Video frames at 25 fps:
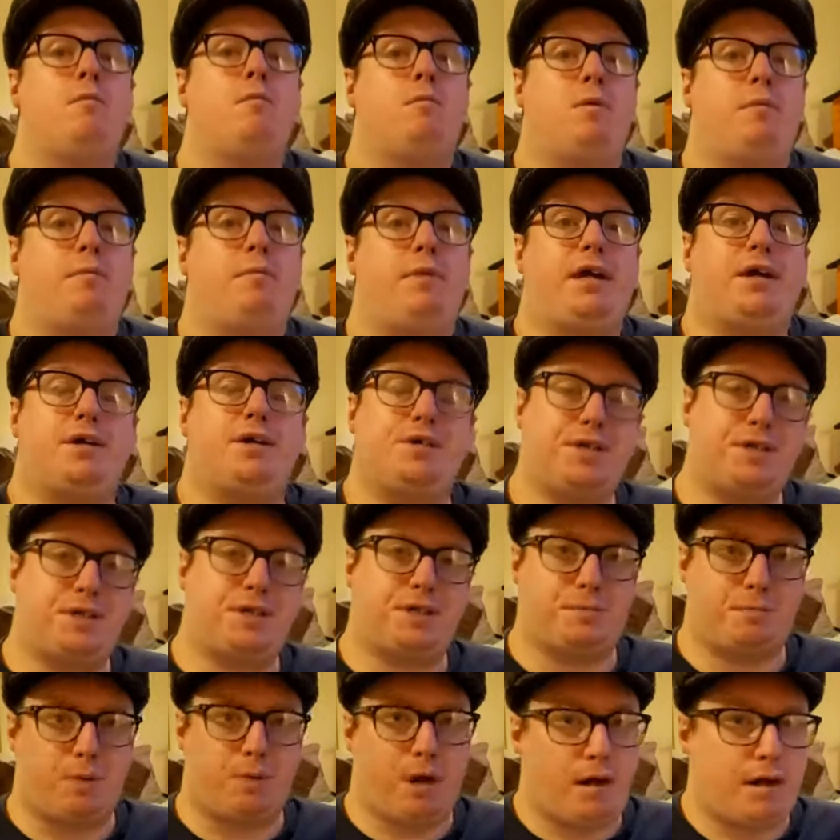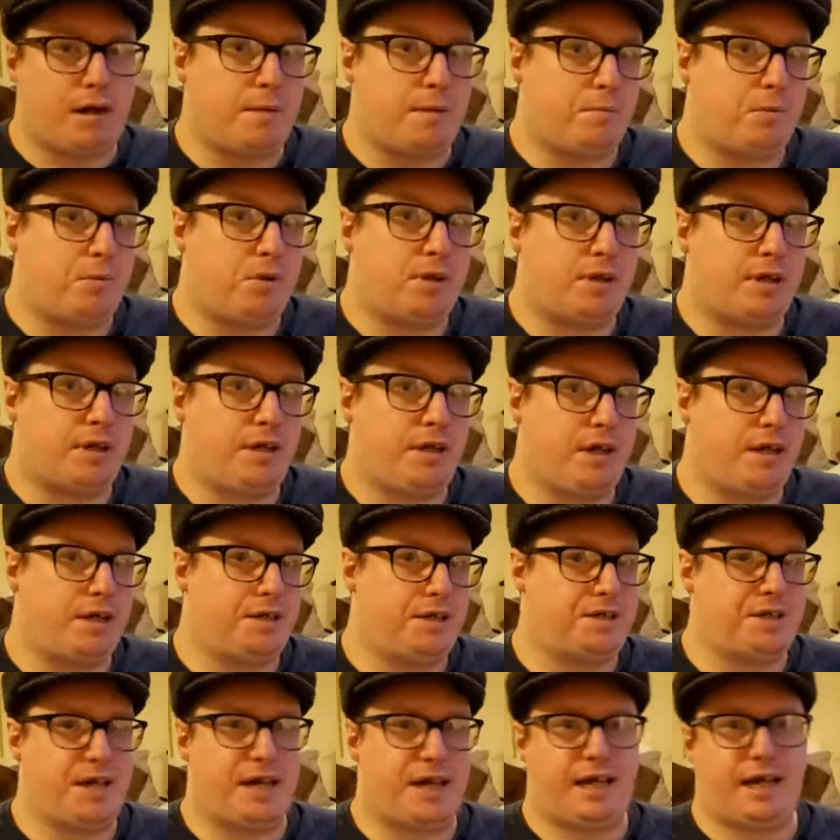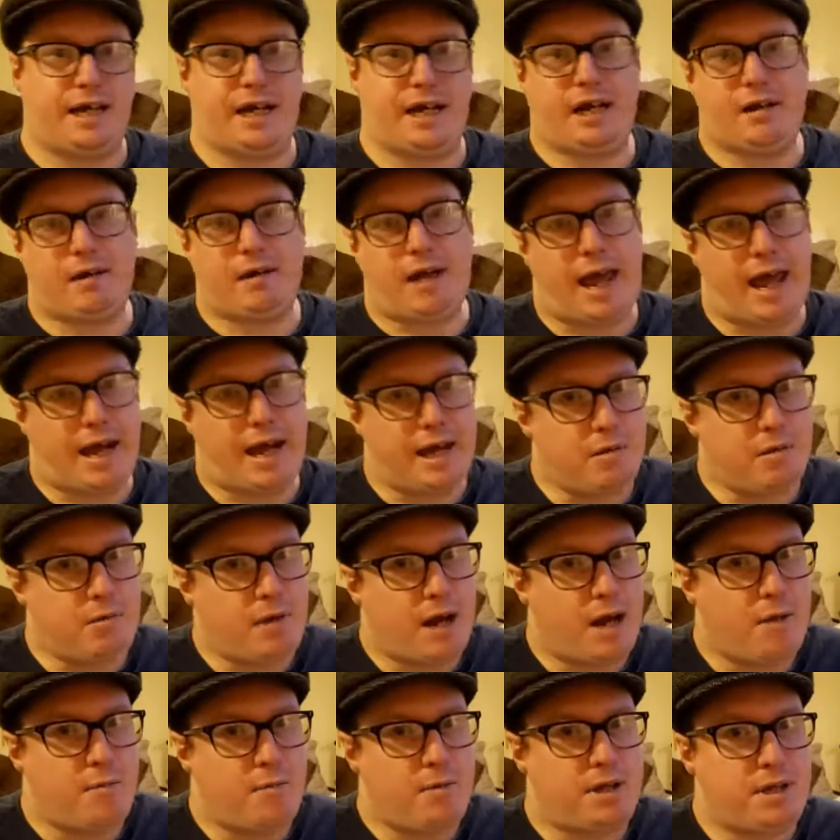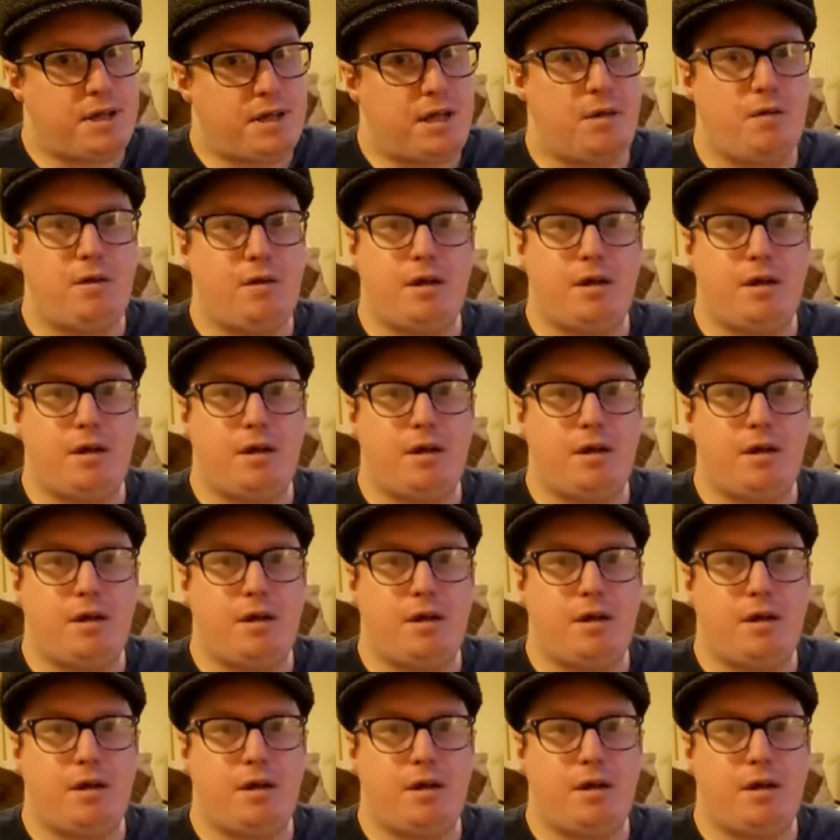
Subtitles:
But because it's a pocket book, you can take it anywhere with you.